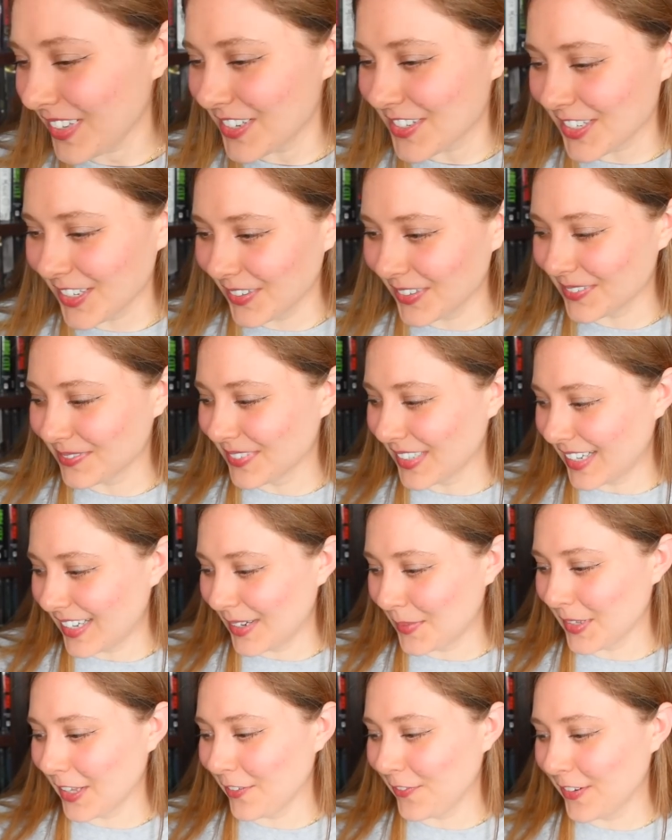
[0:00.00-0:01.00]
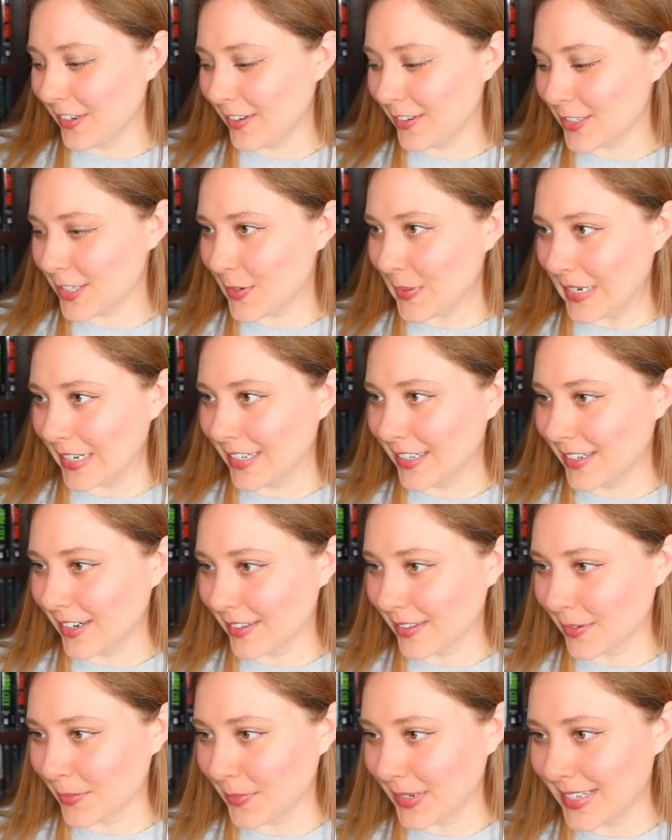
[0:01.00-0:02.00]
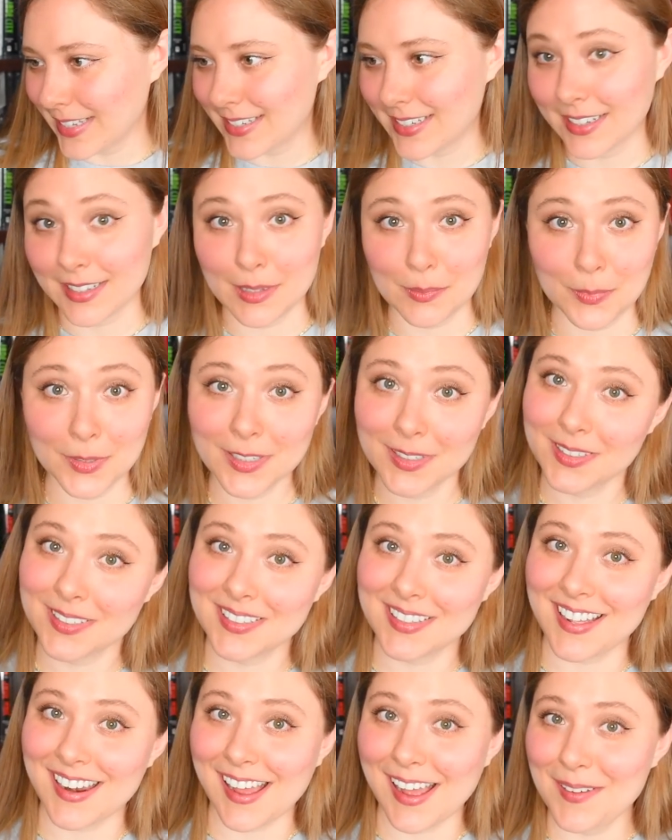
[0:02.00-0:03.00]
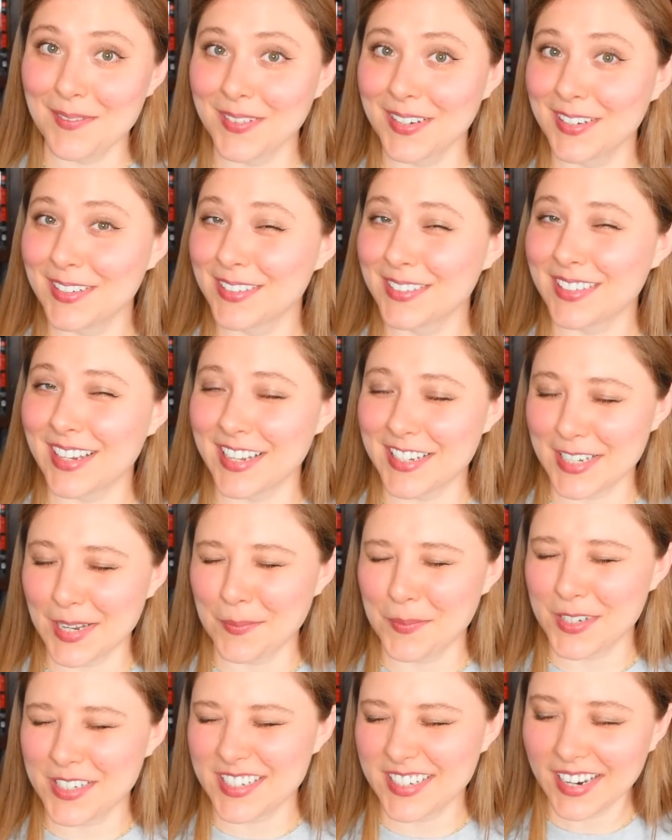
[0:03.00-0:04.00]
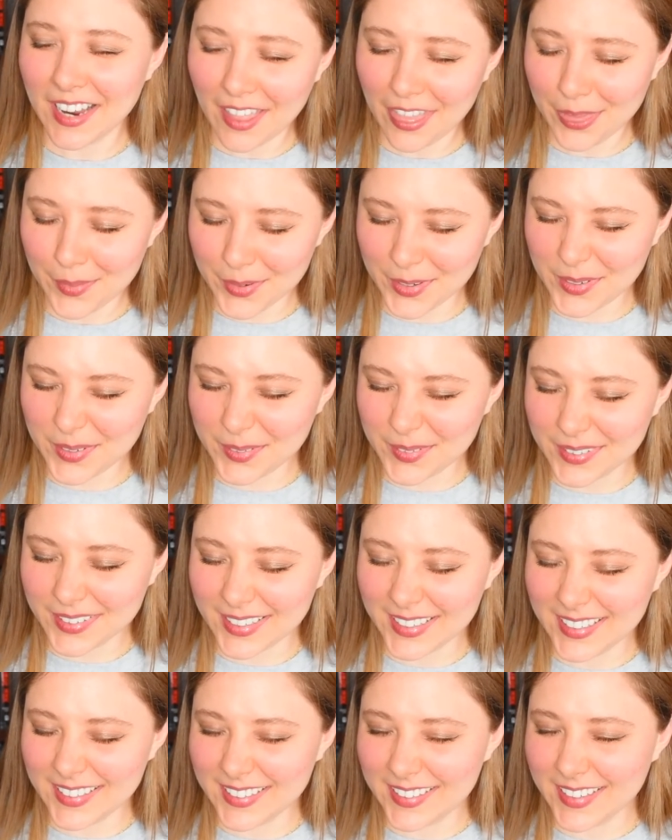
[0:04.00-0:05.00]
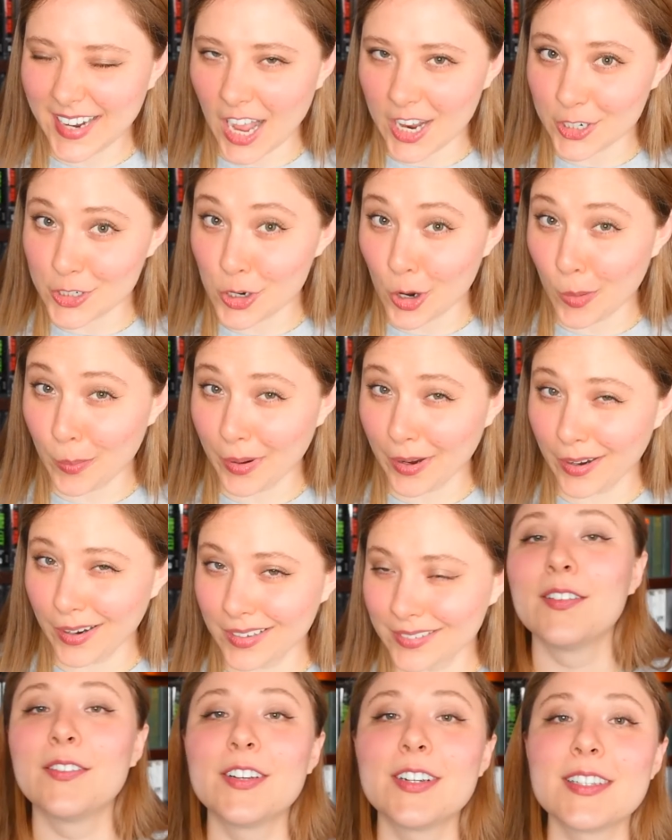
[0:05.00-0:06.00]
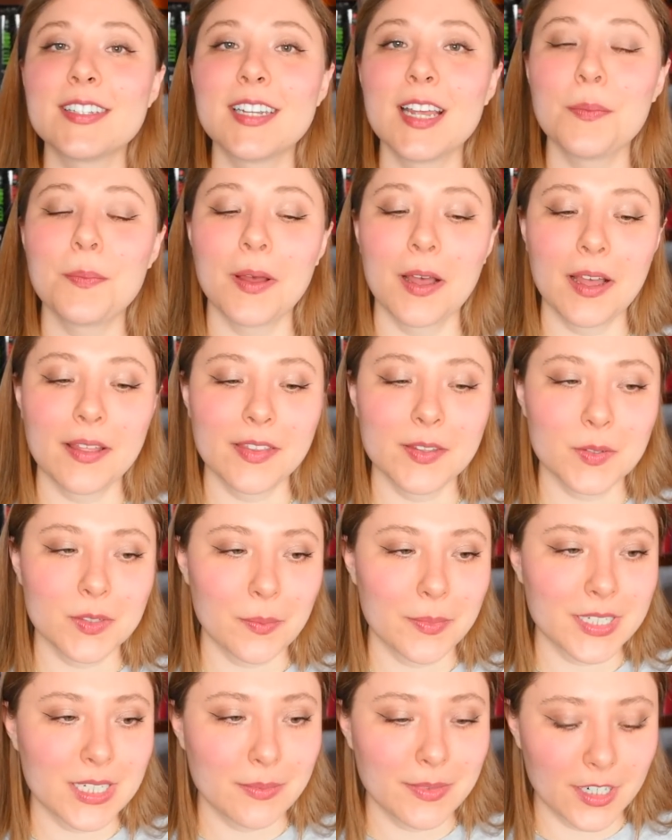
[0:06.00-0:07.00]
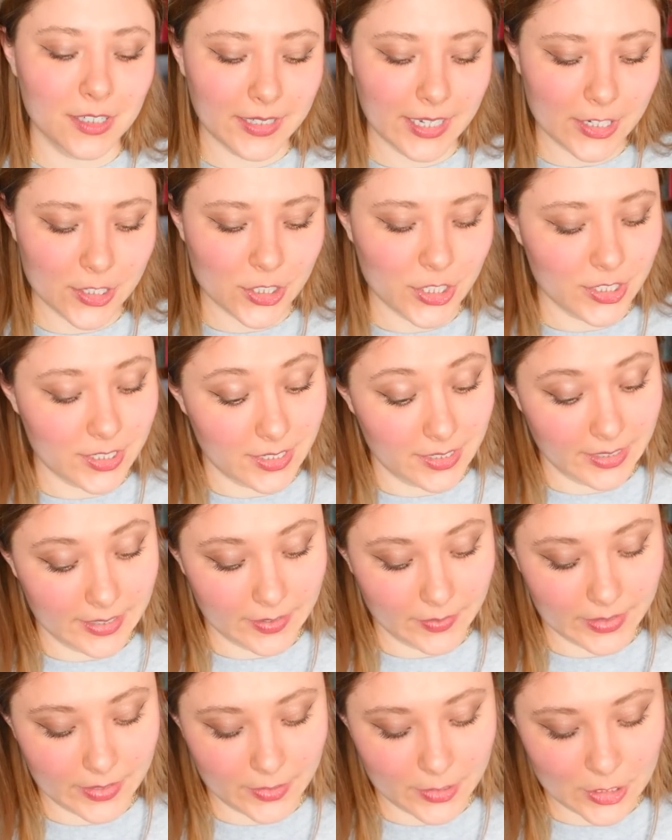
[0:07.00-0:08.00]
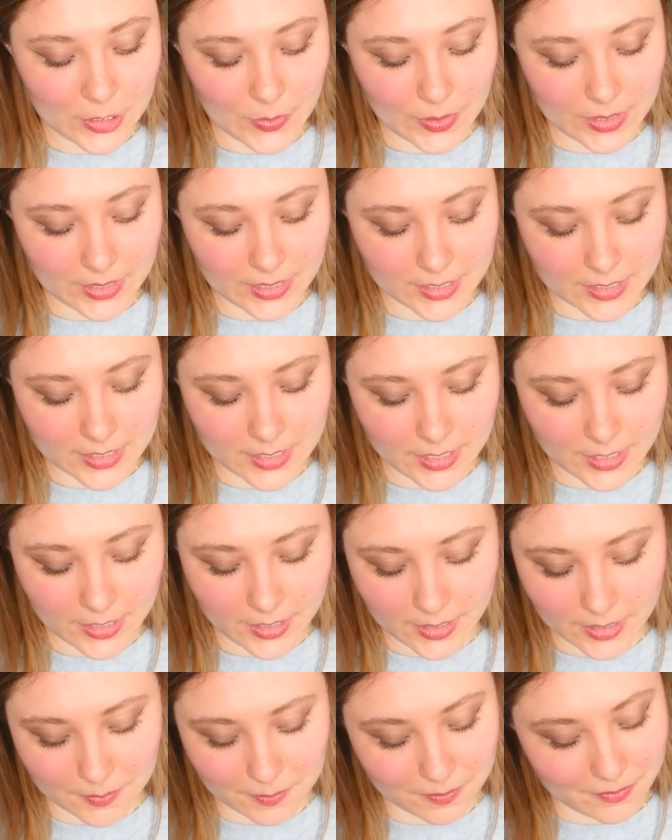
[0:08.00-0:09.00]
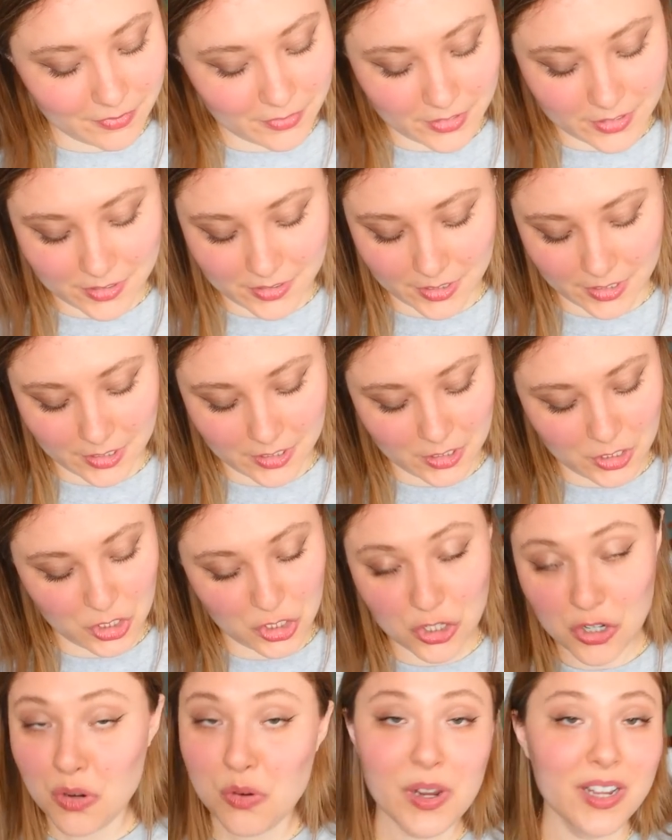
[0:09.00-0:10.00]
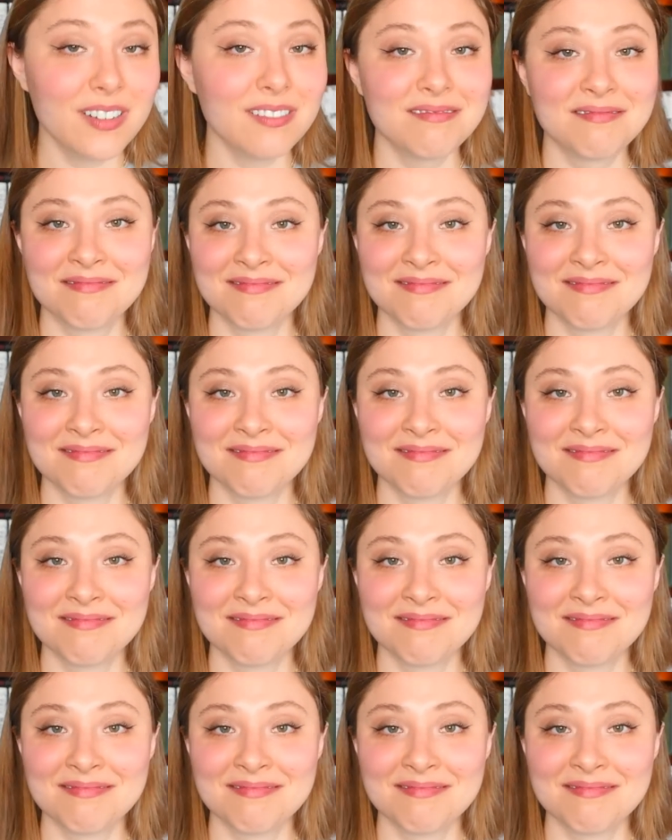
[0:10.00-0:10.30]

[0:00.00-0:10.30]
So, uh, without further ado, here are the rest of the books that I'm going to attempt to get through in October. First up, uh, this was on my TBR last year, didn't get around to it. This year, I'm gonna do it.